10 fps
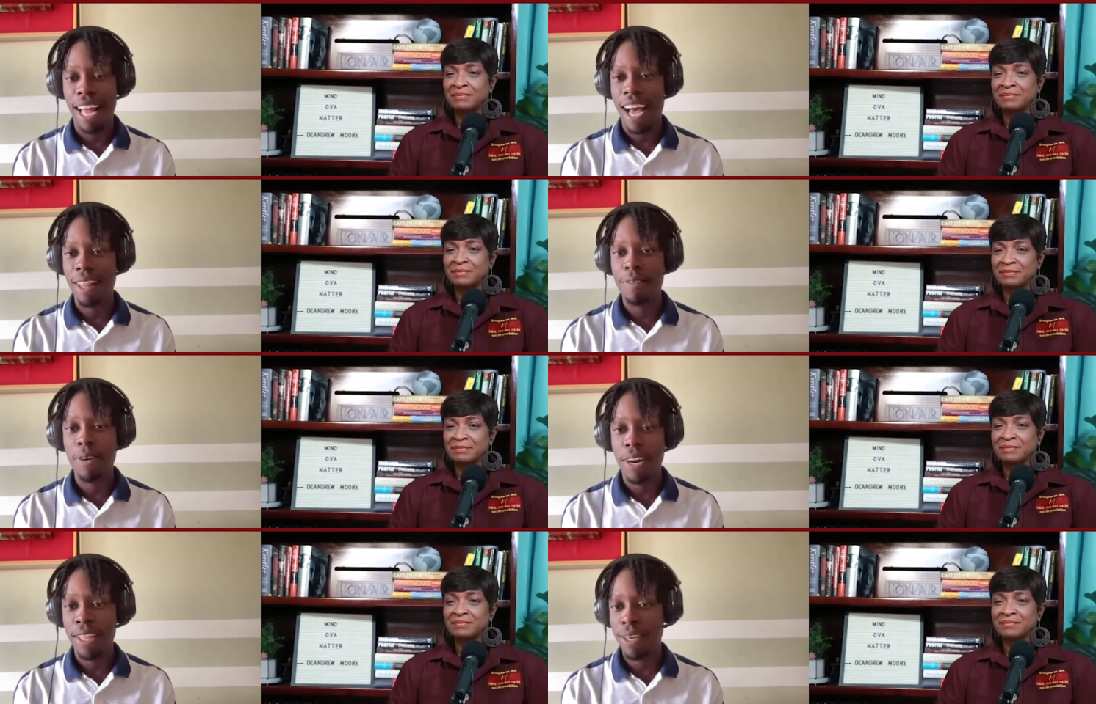Speaker 1: I love
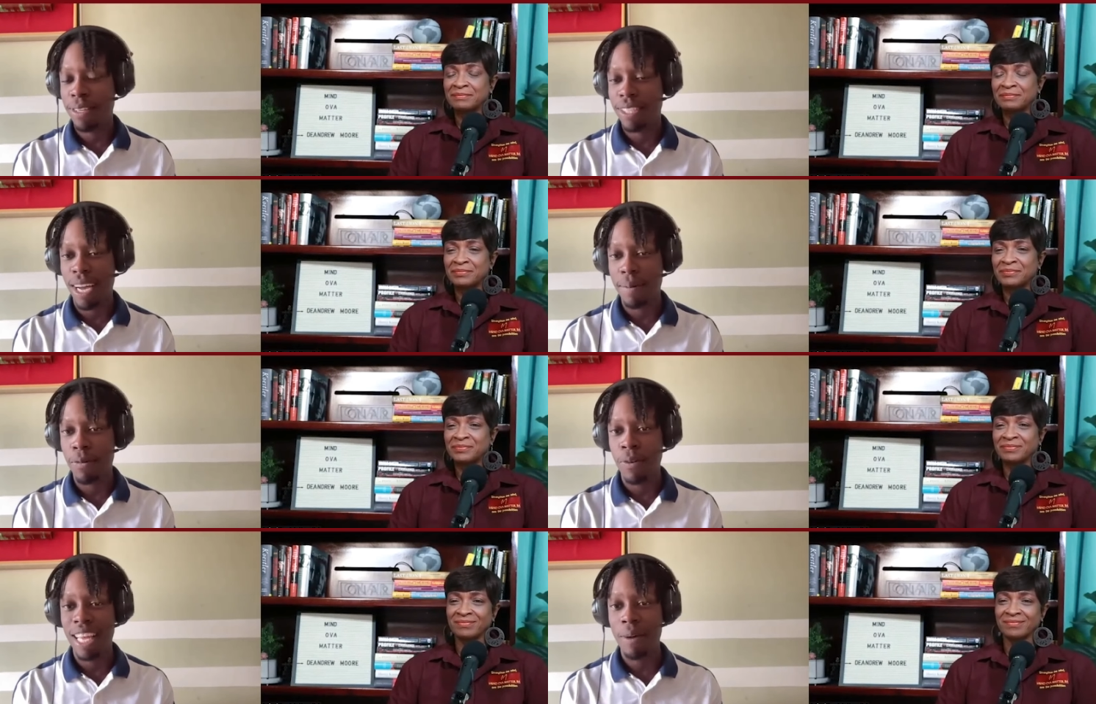going out. So I, when